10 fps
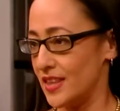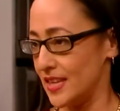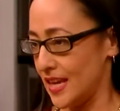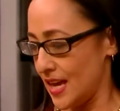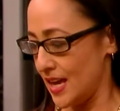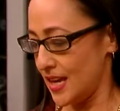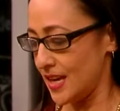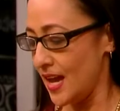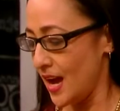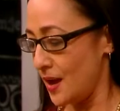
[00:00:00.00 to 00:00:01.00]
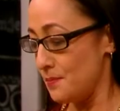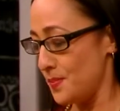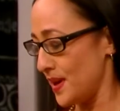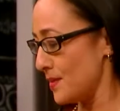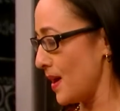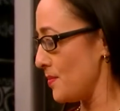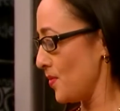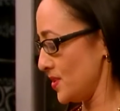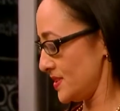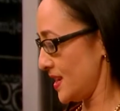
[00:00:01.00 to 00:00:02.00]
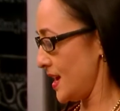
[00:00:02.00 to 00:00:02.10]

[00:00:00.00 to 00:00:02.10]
in the cake. I'm big about moist